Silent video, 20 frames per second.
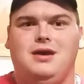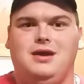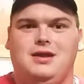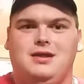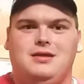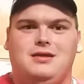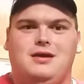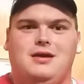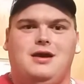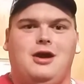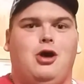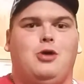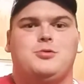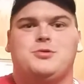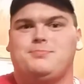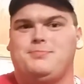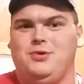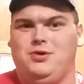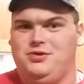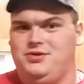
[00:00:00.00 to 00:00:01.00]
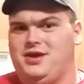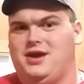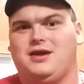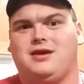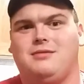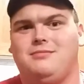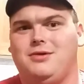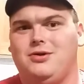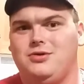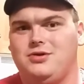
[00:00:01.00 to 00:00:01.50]
and uh, helps build
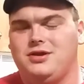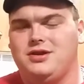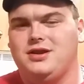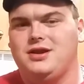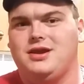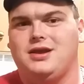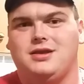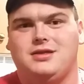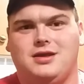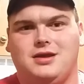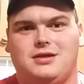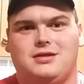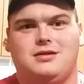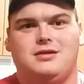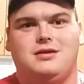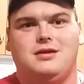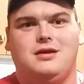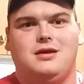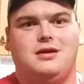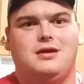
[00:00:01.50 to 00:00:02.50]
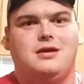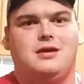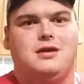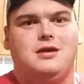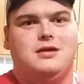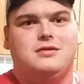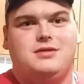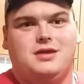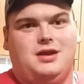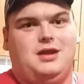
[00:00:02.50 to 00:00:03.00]
that community that, uh,
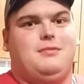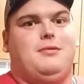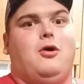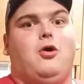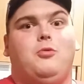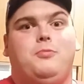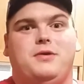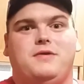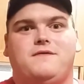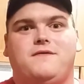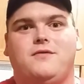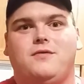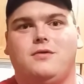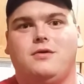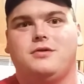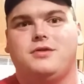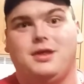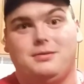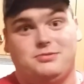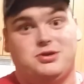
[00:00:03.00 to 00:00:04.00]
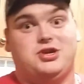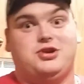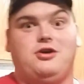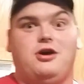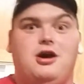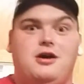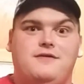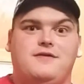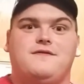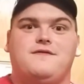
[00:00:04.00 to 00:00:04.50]
that I'm hoping for, that I'm
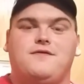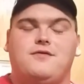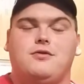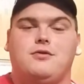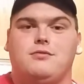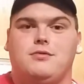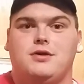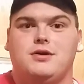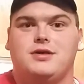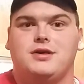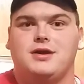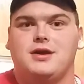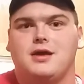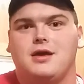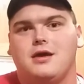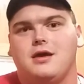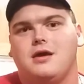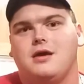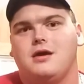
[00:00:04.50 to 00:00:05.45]
striving for, really.